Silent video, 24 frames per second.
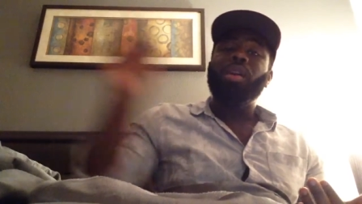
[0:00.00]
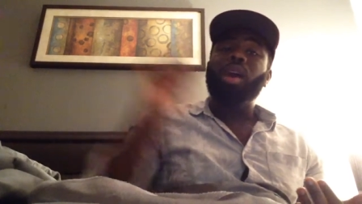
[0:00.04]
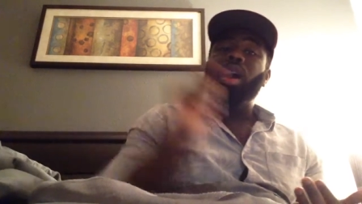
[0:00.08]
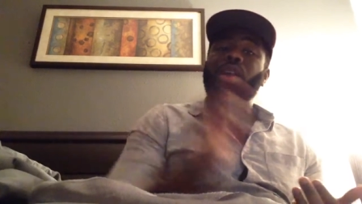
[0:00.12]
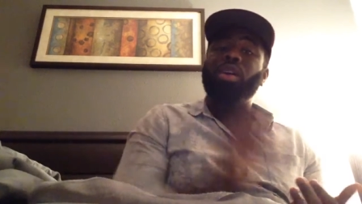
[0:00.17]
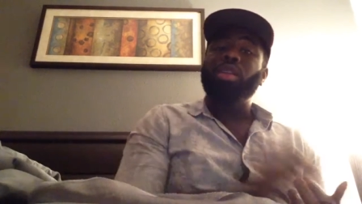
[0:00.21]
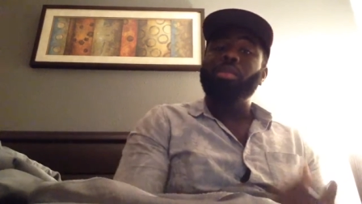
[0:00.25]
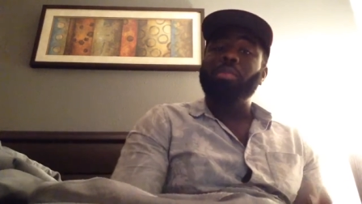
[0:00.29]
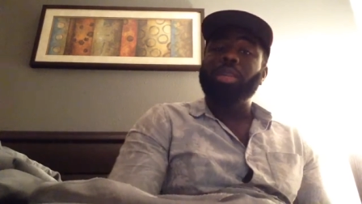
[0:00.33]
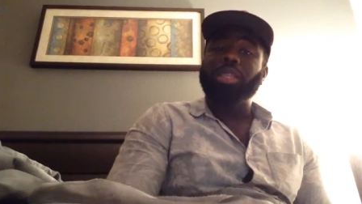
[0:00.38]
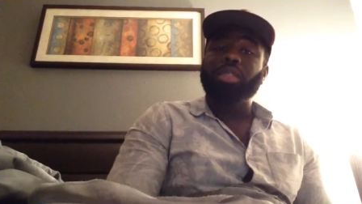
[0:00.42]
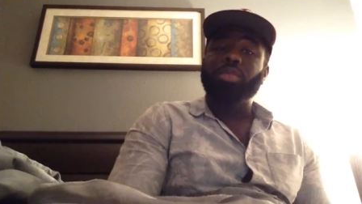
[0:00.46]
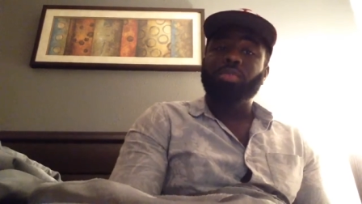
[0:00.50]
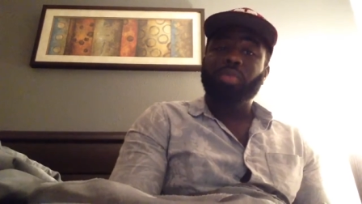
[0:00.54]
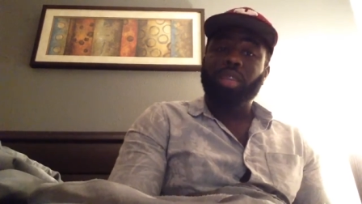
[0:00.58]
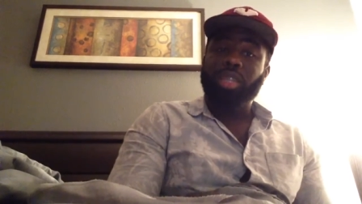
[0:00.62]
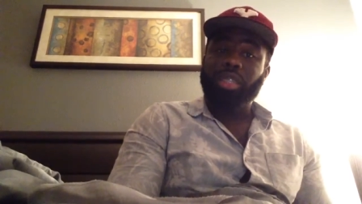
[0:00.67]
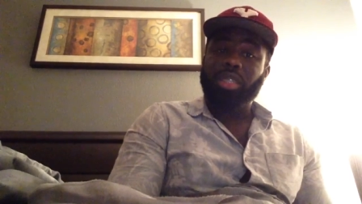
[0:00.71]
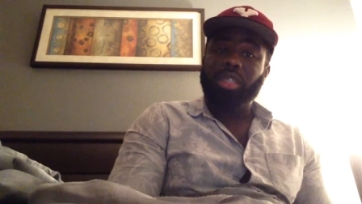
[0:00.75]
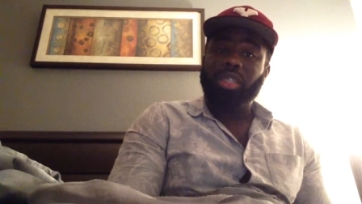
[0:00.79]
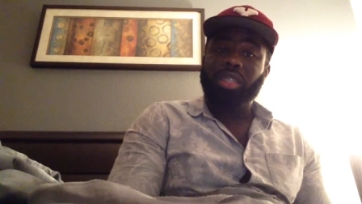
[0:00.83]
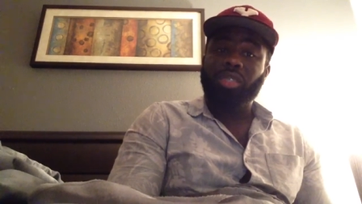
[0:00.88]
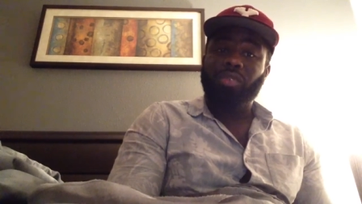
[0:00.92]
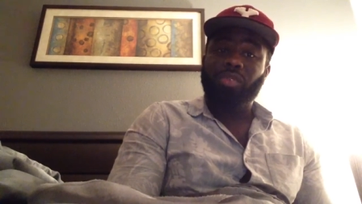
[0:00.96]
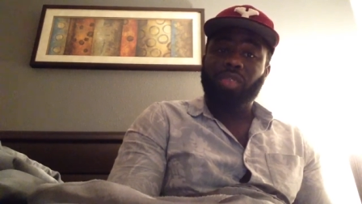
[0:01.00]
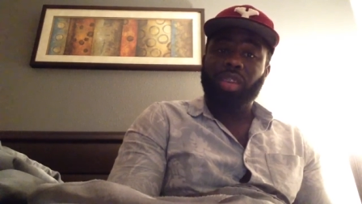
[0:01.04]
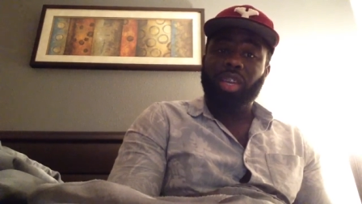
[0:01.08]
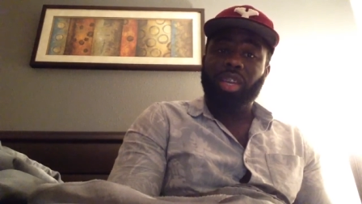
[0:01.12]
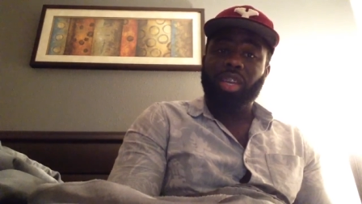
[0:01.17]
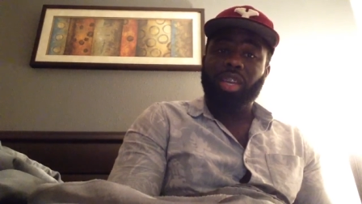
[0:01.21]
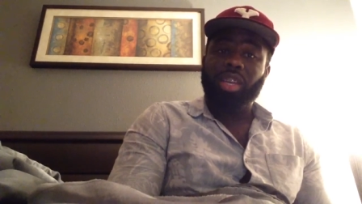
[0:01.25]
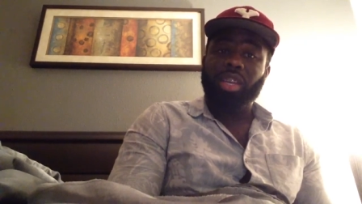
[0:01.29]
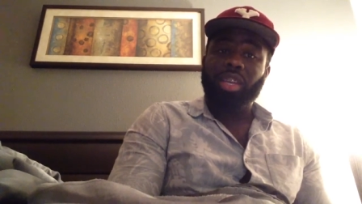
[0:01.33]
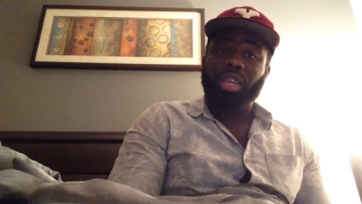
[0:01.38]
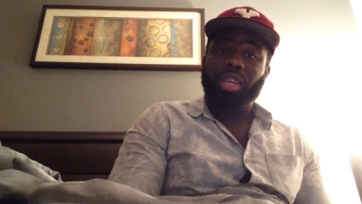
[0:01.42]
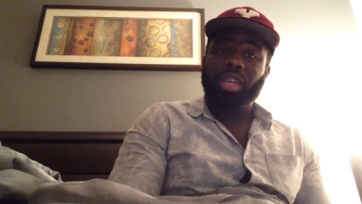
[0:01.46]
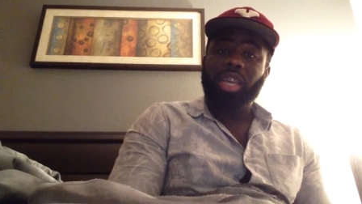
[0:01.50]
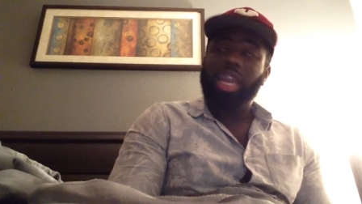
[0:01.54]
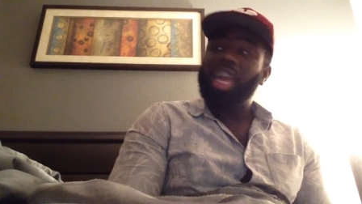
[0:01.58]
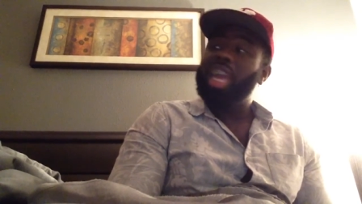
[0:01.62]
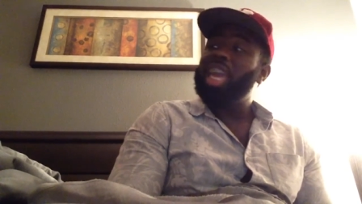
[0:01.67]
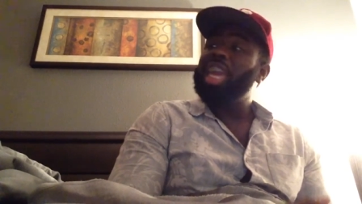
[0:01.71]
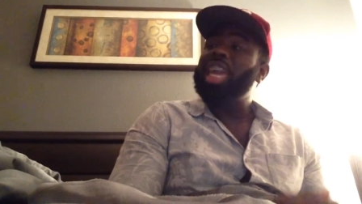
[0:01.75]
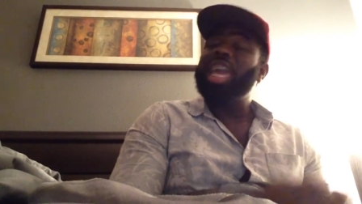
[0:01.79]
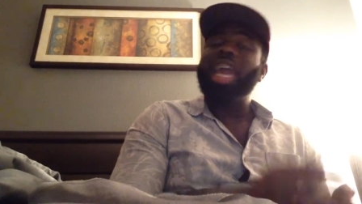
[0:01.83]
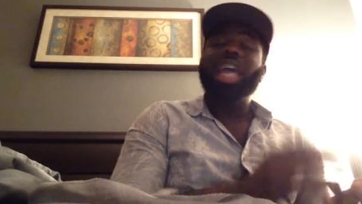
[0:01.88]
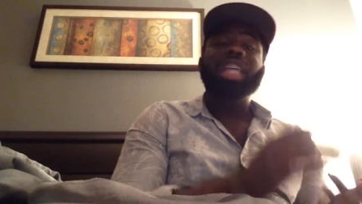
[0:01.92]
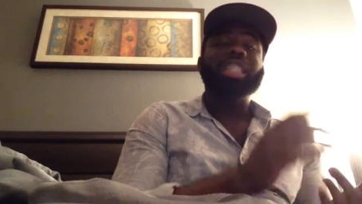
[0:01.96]
Odom is rich as fuck.
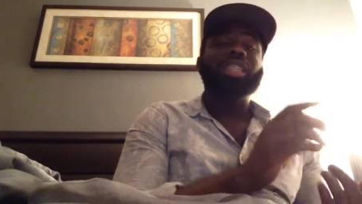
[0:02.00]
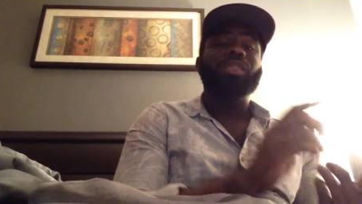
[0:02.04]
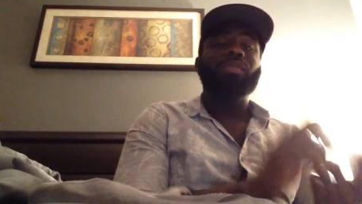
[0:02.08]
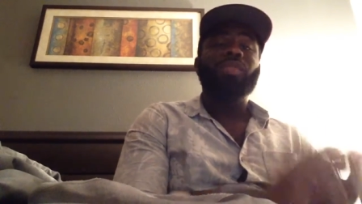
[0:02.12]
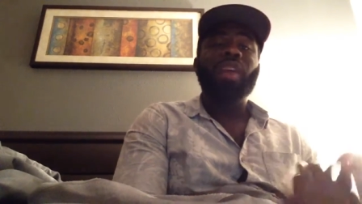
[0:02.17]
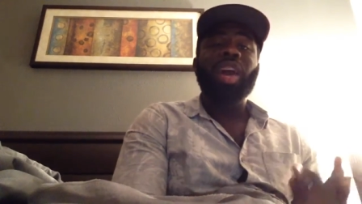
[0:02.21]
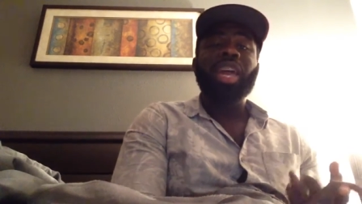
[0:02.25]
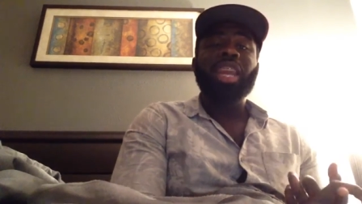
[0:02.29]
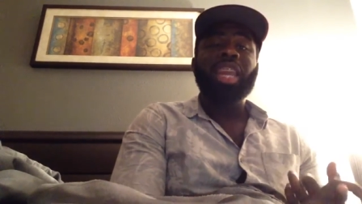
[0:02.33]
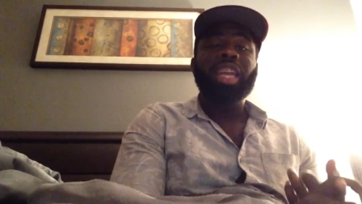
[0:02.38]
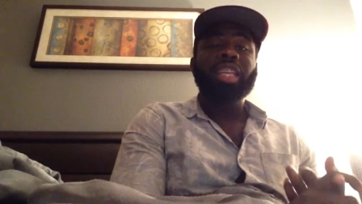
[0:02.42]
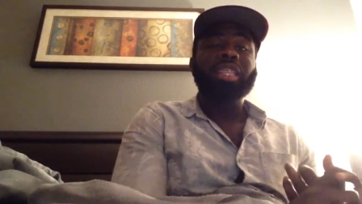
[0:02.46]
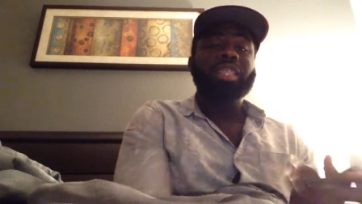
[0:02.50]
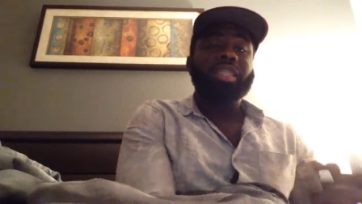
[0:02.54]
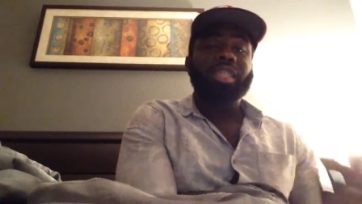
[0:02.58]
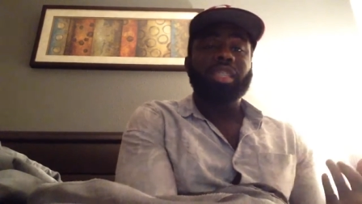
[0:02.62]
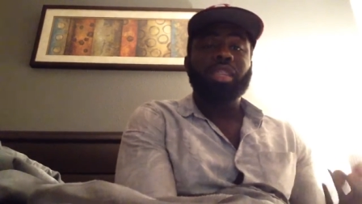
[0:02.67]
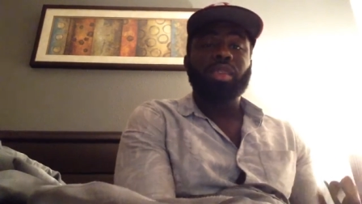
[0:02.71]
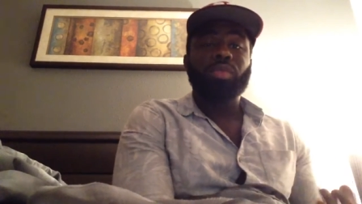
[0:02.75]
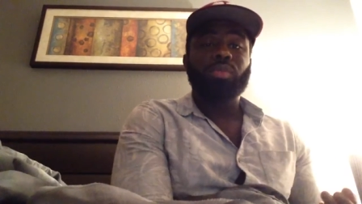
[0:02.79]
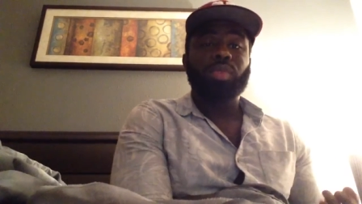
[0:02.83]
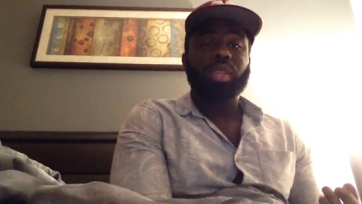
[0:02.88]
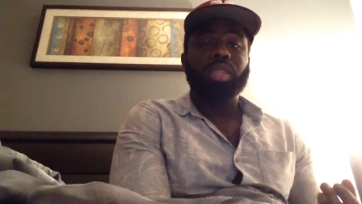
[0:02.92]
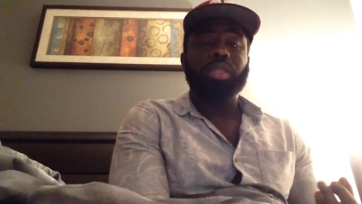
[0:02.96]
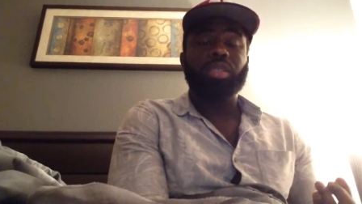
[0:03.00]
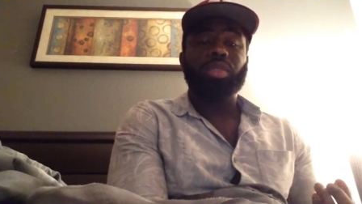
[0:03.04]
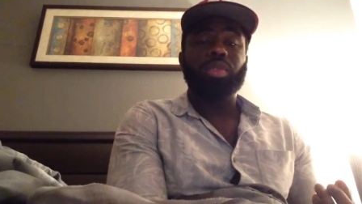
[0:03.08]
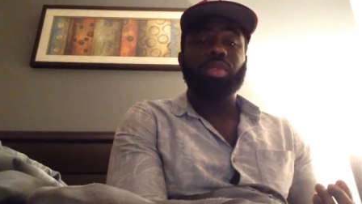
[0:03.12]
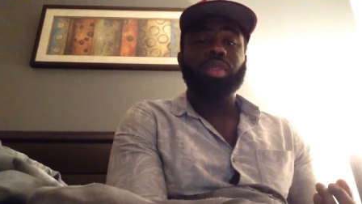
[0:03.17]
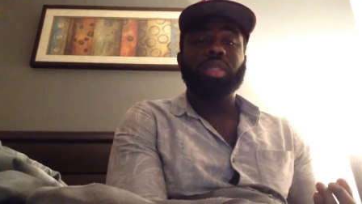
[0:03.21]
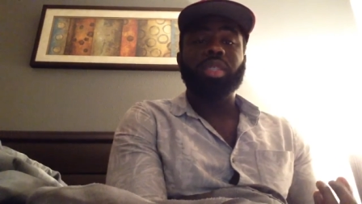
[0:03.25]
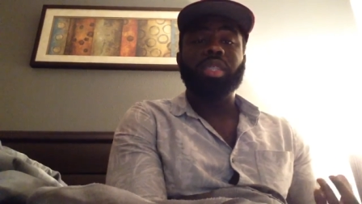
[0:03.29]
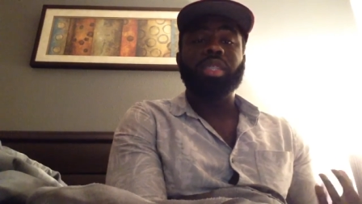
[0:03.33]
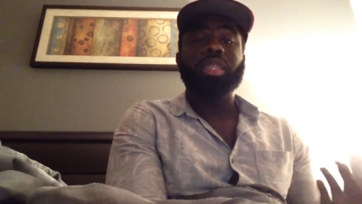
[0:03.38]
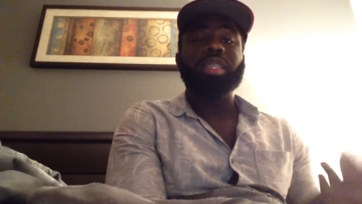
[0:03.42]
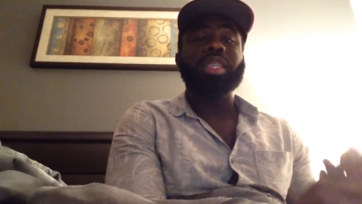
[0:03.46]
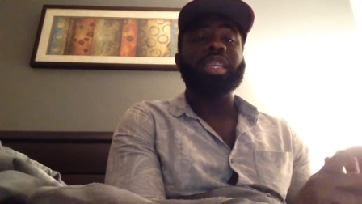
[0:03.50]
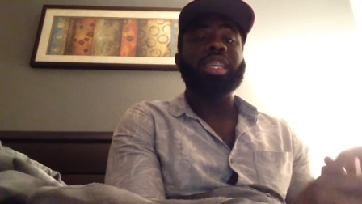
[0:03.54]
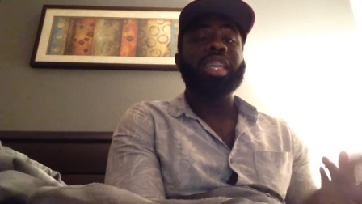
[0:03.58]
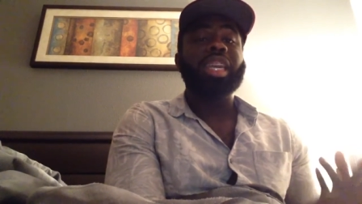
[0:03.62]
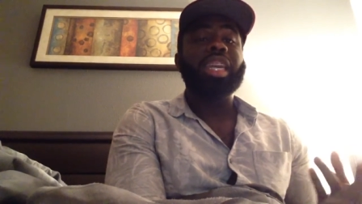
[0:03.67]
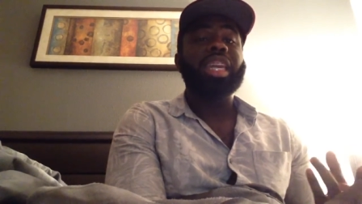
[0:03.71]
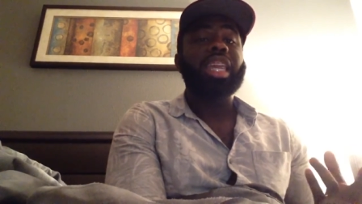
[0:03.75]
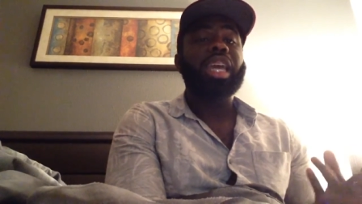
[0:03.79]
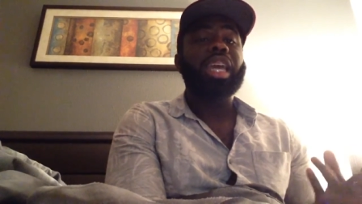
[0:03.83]
He has the finance center resources to get